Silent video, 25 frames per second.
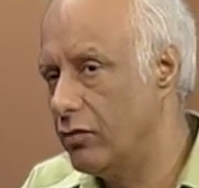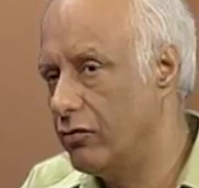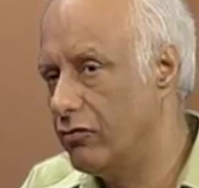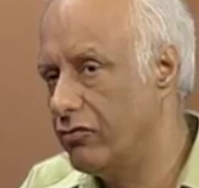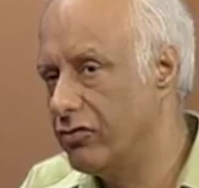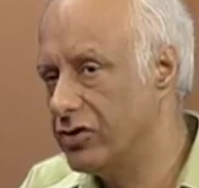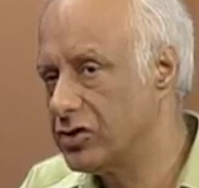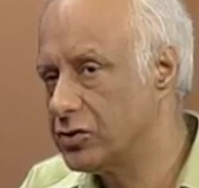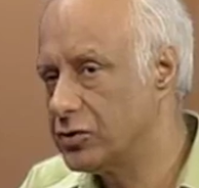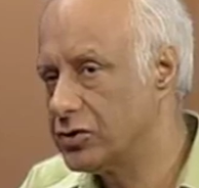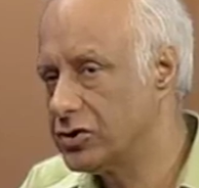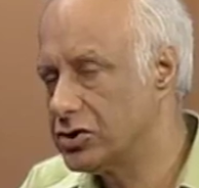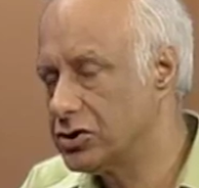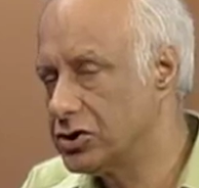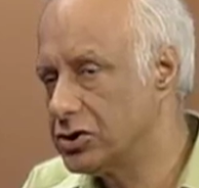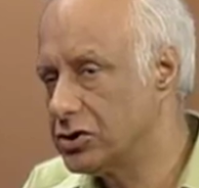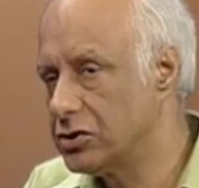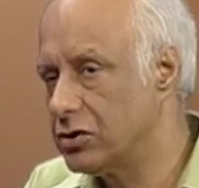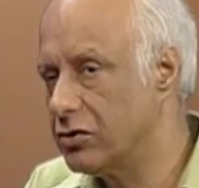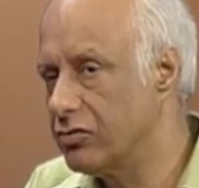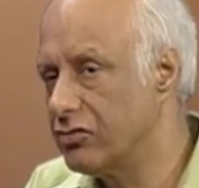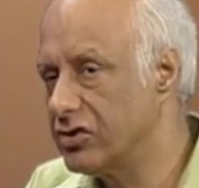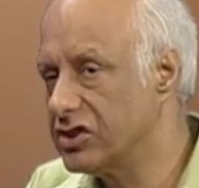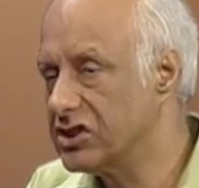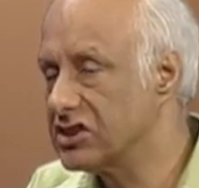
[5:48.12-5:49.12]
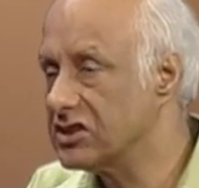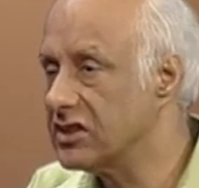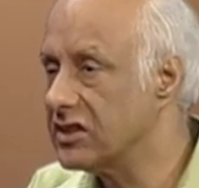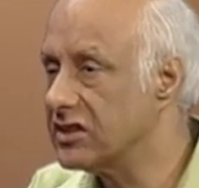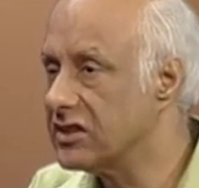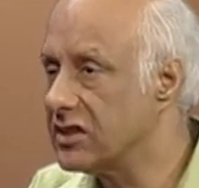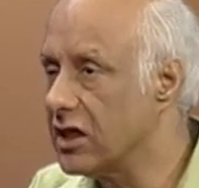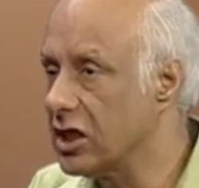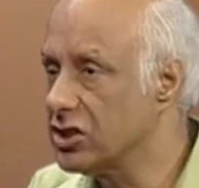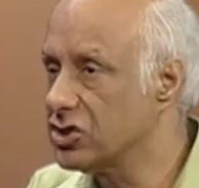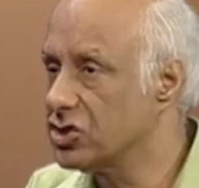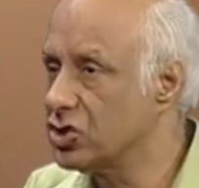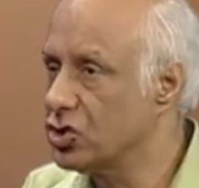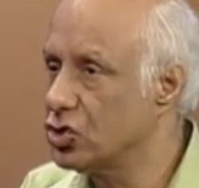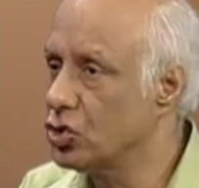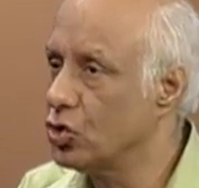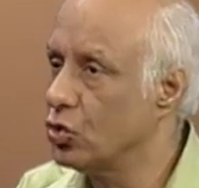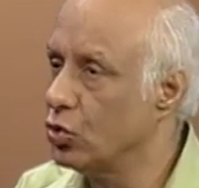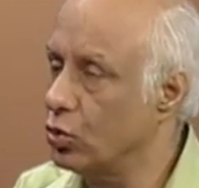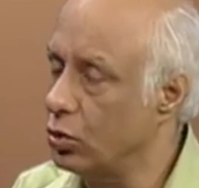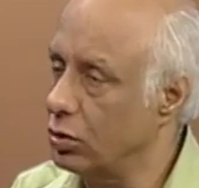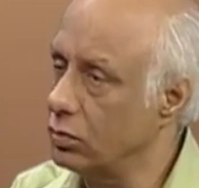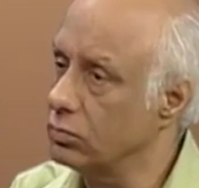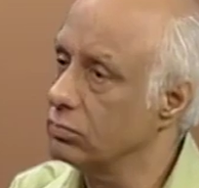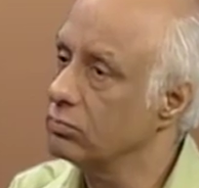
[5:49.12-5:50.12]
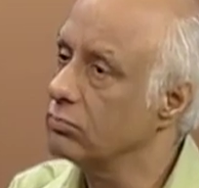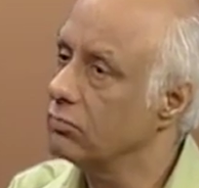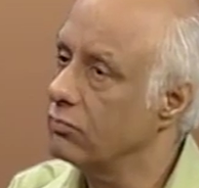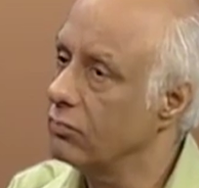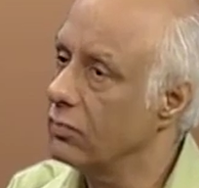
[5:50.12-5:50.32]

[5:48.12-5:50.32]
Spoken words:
which is the touchstone